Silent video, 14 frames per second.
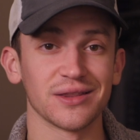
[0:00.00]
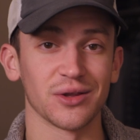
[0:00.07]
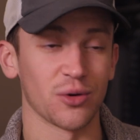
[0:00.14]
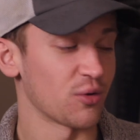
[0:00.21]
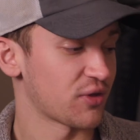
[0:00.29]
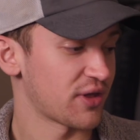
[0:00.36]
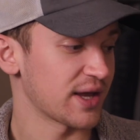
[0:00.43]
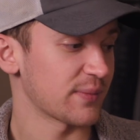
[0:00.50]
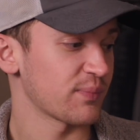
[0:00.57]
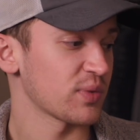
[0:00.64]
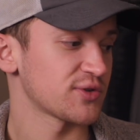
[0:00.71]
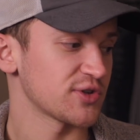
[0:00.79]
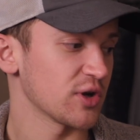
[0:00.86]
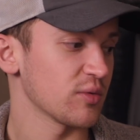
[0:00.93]
the whole thing.
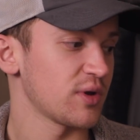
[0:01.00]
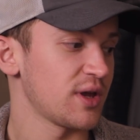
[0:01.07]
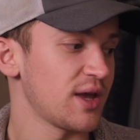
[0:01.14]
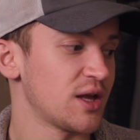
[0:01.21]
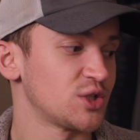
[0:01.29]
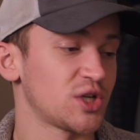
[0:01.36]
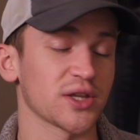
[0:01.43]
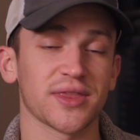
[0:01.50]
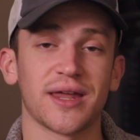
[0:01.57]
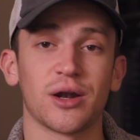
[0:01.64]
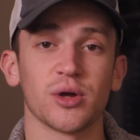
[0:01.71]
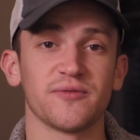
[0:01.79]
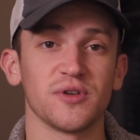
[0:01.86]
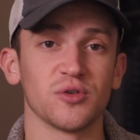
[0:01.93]
So check that
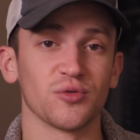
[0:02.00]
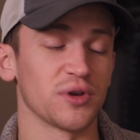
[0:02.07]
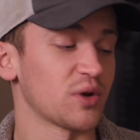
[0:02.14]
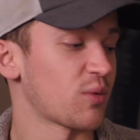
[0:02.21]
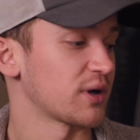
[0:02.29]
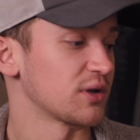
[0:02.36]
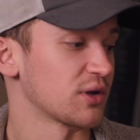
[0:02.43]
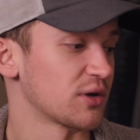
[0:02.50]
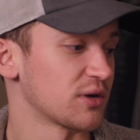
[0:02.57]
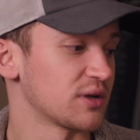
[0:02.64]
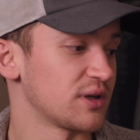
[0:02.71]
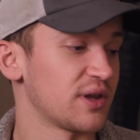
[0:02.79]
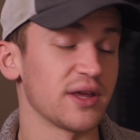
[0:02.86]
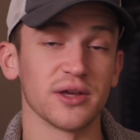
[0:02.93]
out if you really want to
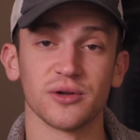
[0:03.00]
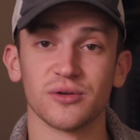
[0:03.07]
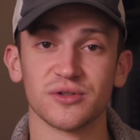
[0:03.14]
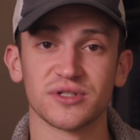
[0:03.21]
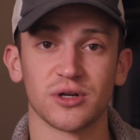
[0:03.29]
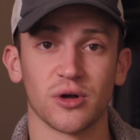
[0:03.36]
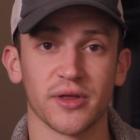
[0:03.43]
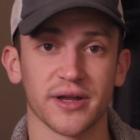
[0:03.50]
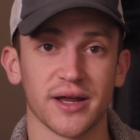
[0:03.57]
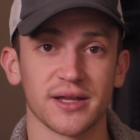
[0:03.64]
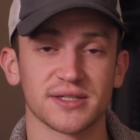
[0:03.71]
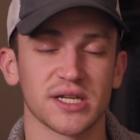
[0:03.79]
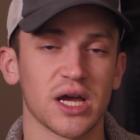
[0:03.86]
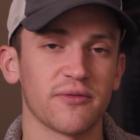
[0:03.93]
learn the hills and all that kind
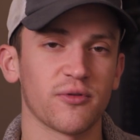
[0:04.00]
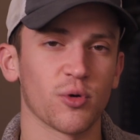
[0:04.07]
of stuff,